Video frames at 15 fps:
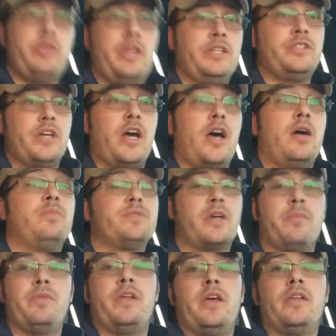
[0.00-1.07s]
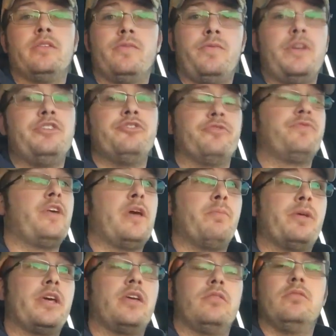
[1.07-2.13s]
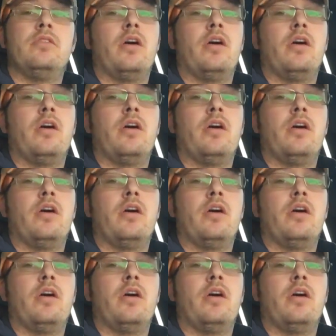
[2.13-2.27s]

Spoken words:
you need jobs coming in to feed your family.